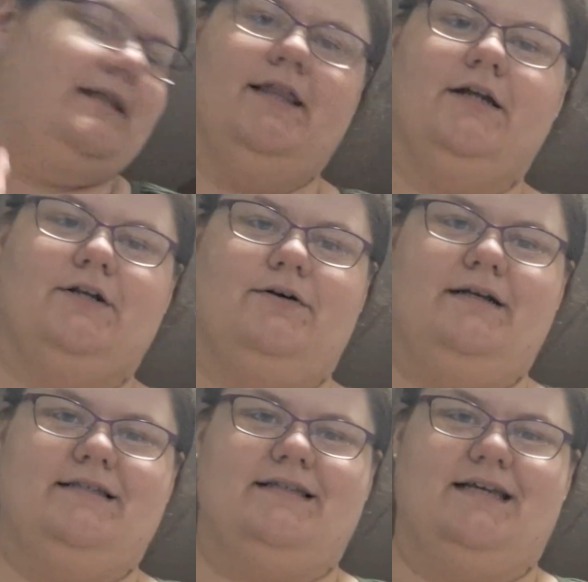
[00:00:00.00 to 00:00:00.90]
the other
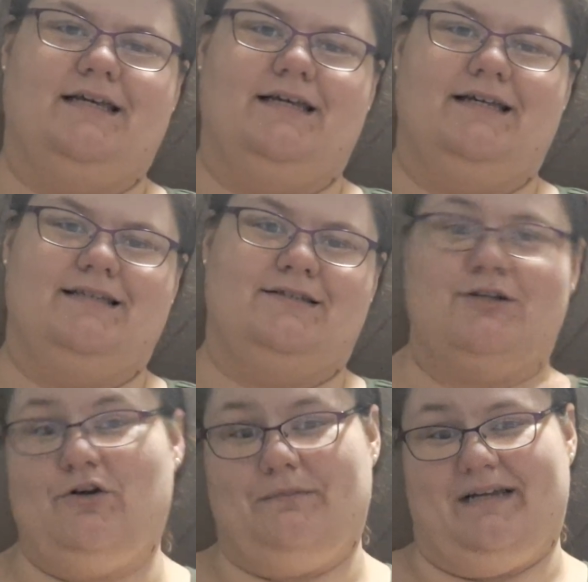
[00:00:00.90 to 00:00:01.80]
noise is
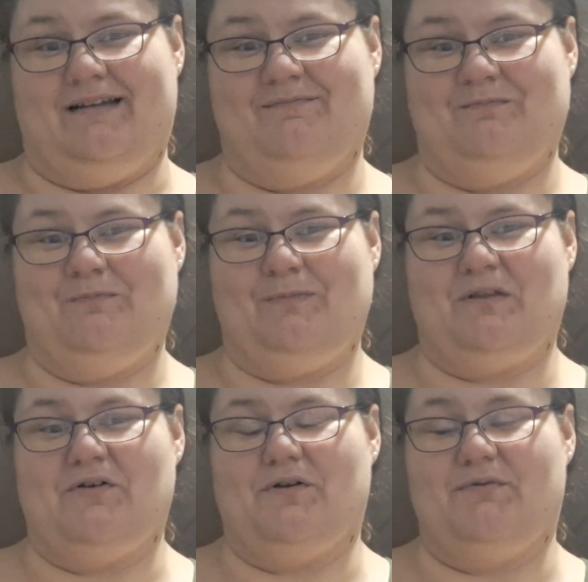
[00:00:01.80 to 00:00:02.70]
Toby,
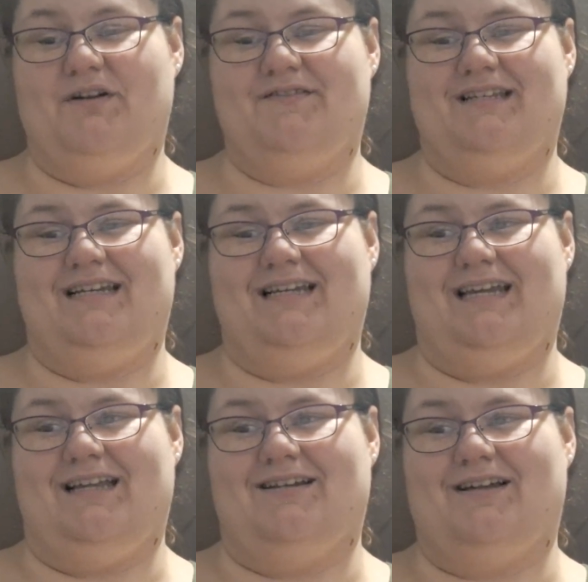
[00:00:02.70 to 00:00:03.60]
who you would have seen
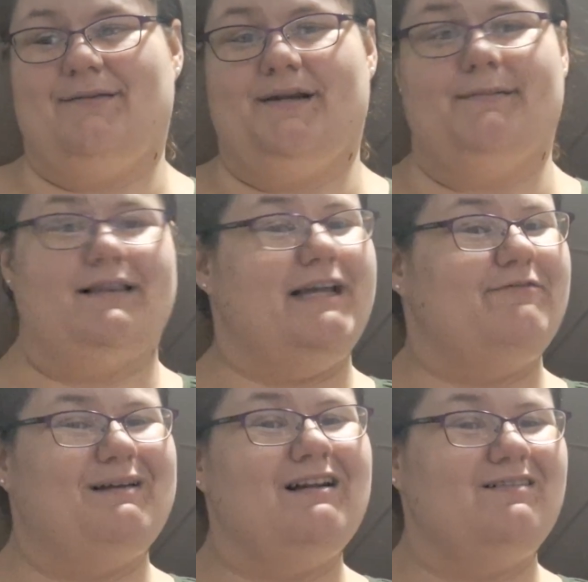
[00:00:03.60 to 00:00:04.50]
in Documenting My Life,
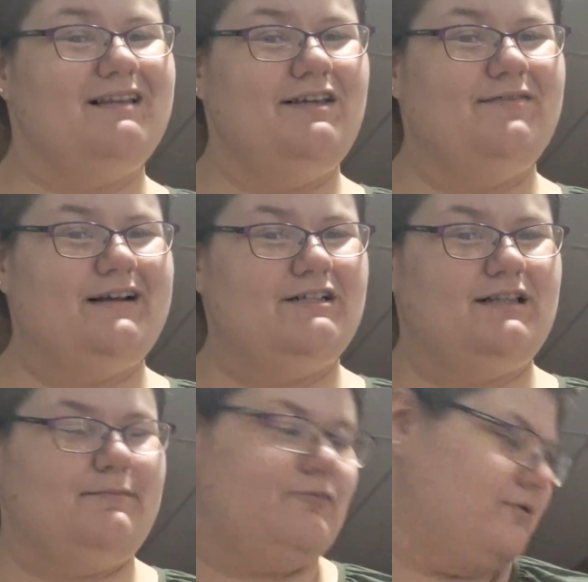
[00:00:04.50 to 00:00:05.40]
but I don't think you've
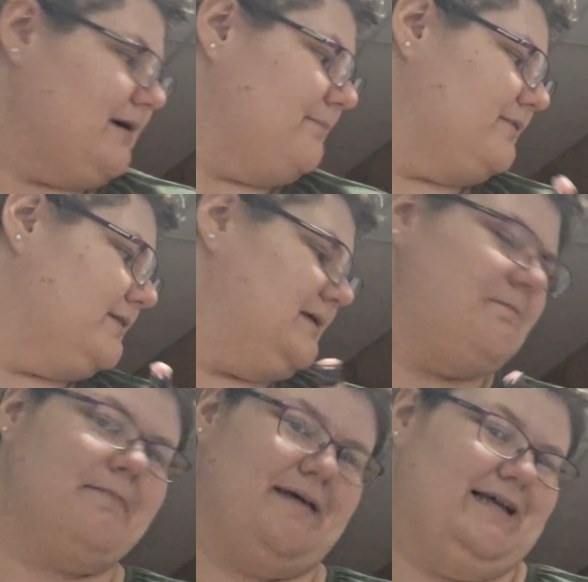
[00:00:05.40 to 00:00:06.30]
actually properly
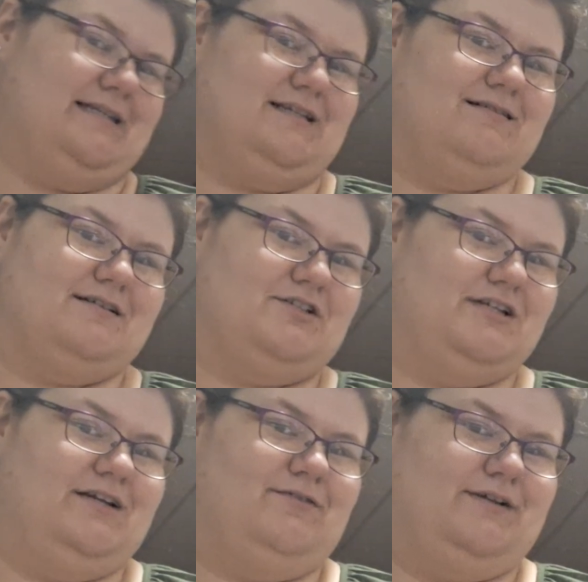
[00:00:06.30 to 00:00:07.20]
met on this
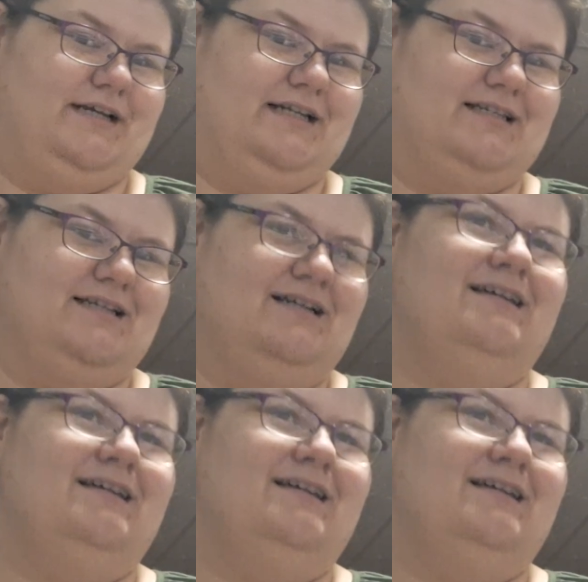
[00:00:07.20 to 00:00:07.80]
channel yet.